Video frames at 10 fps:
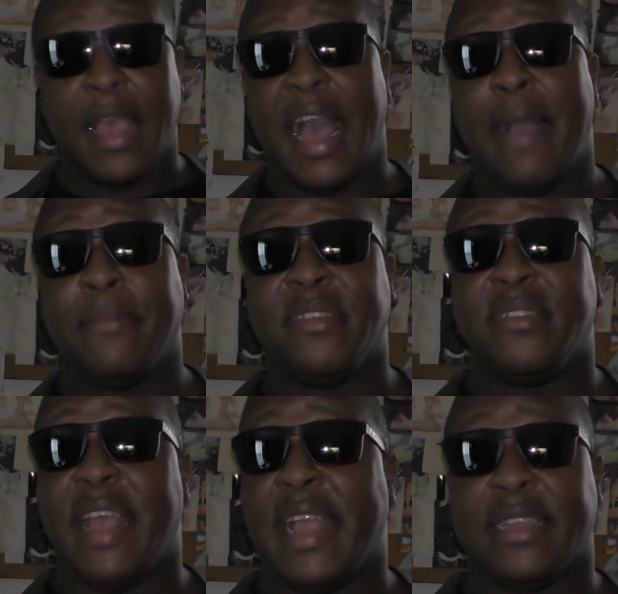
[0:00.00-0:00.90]
I'm
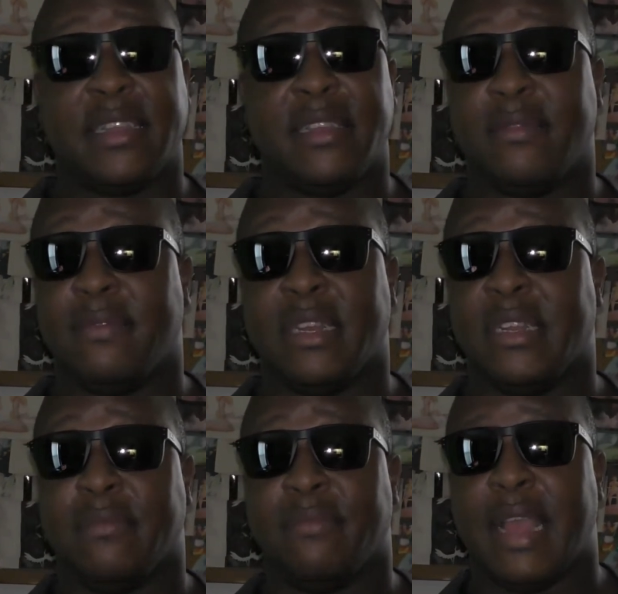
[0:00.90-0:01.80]
just not
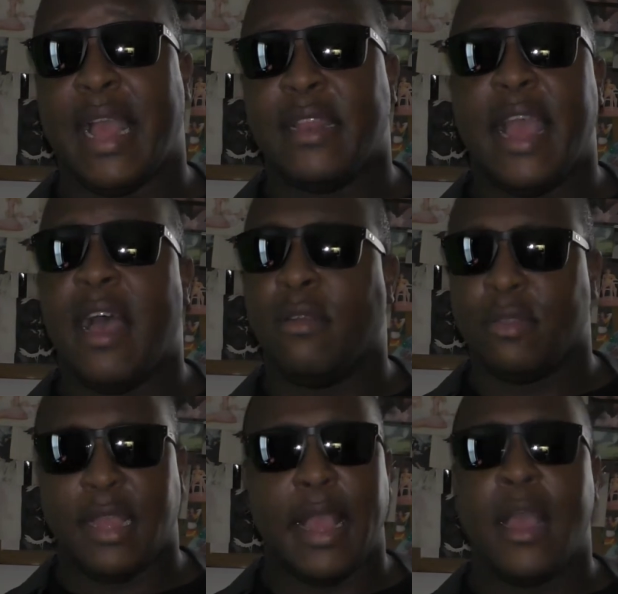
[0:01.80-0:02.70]
going to.
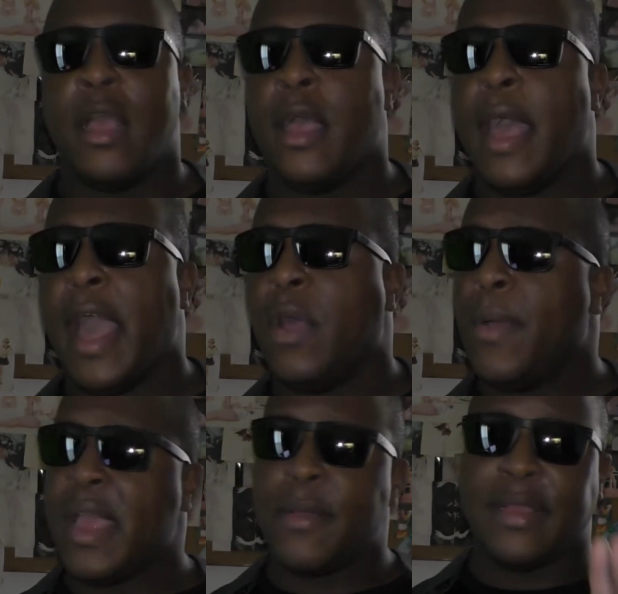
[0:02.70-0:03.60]
Now, I don't
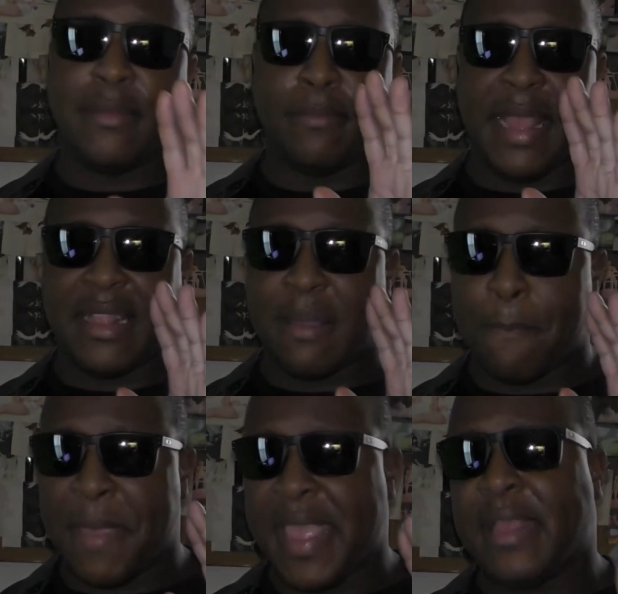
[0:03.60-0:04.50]
want anyone to make the
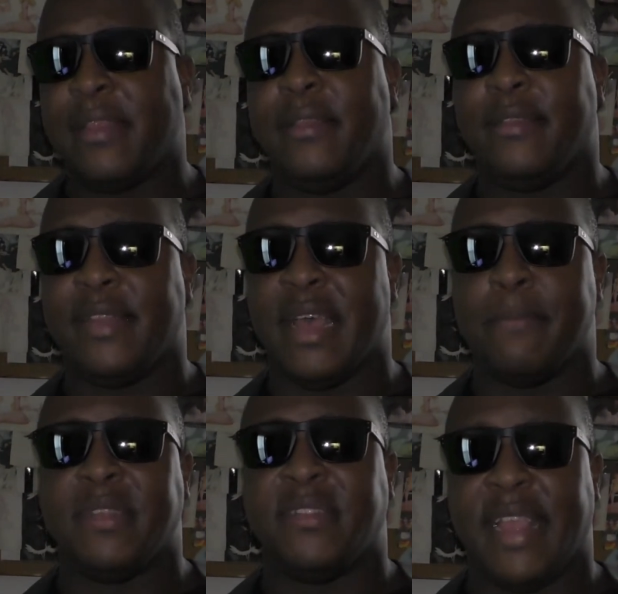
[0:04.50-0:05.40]
big, dumb
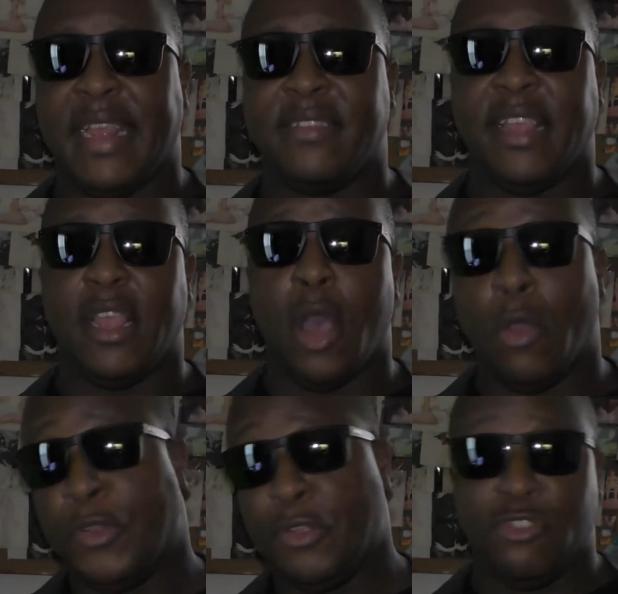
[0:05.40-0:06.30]
mistake saying,
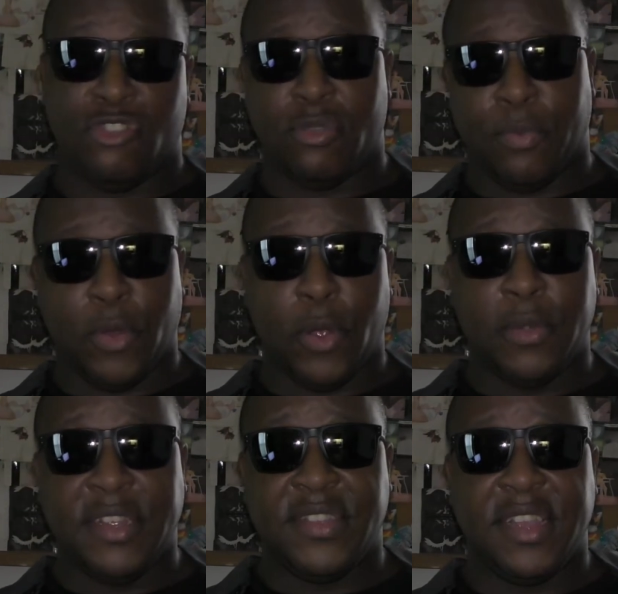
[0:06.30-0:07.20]
oh, do you support
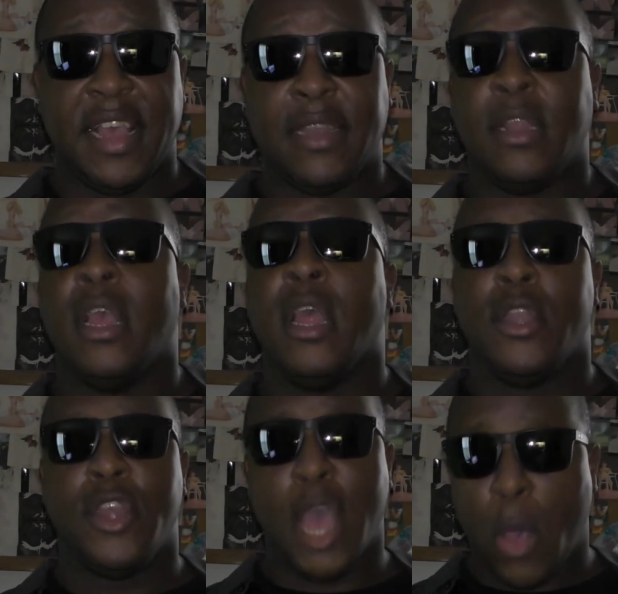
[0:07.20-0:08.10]
Onision?
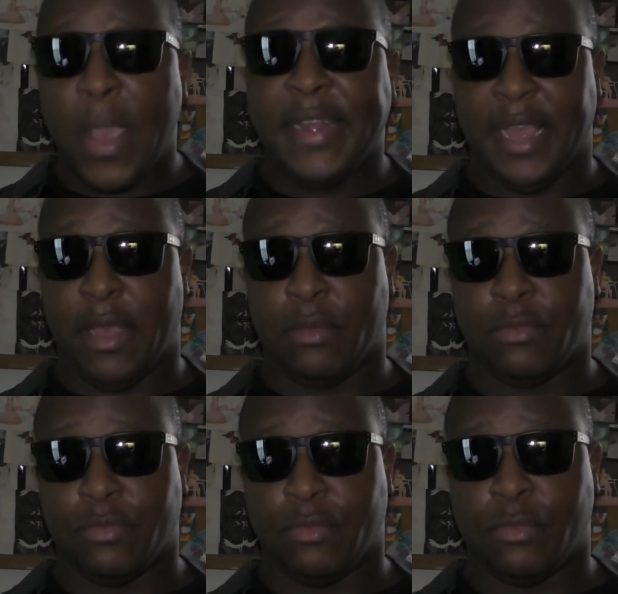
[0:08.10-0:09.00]
No, I don't.
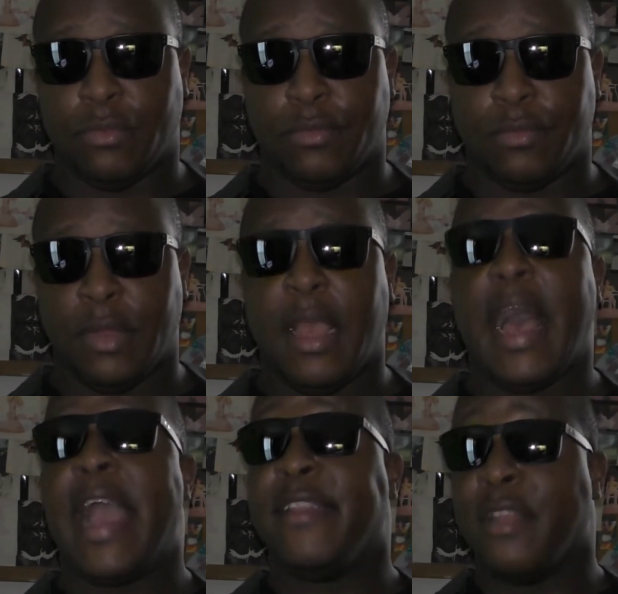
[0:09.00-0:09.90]

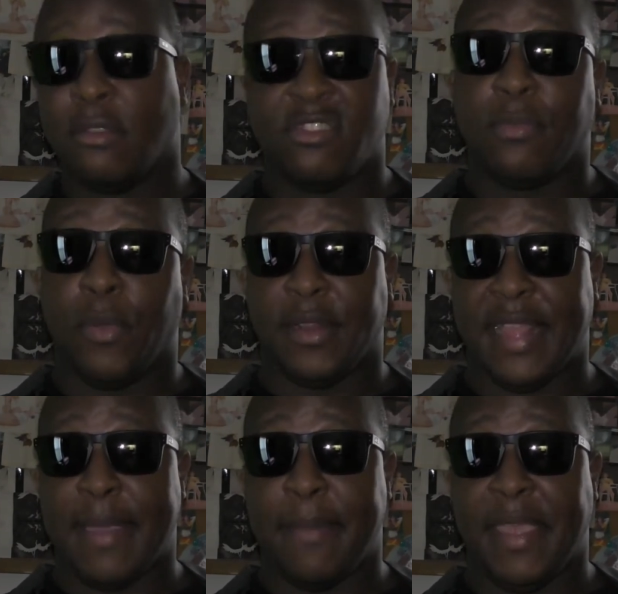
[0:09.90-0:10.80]
I don't support
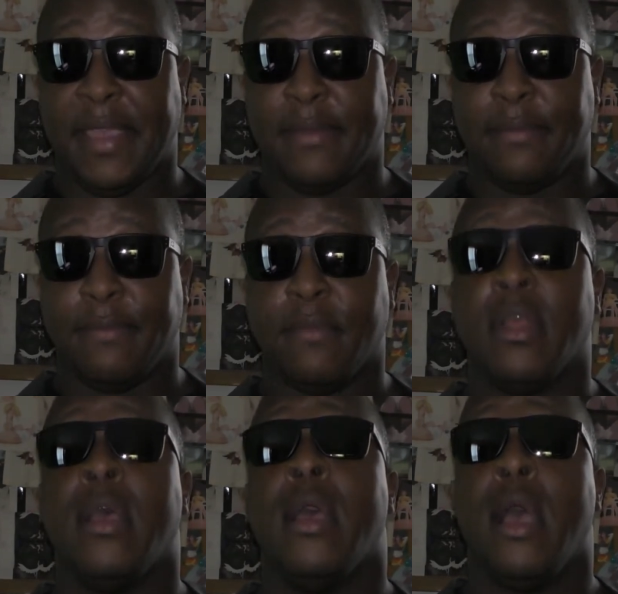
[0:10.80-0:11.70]
that man.
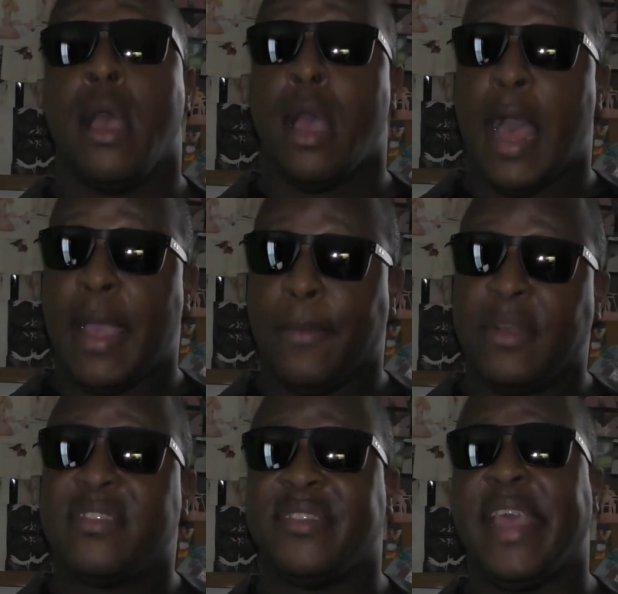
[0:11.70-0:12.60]
I
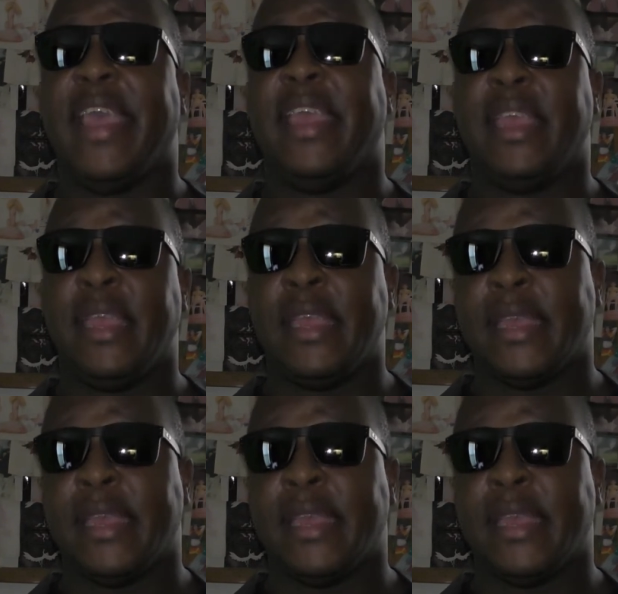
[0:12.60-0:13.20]
will say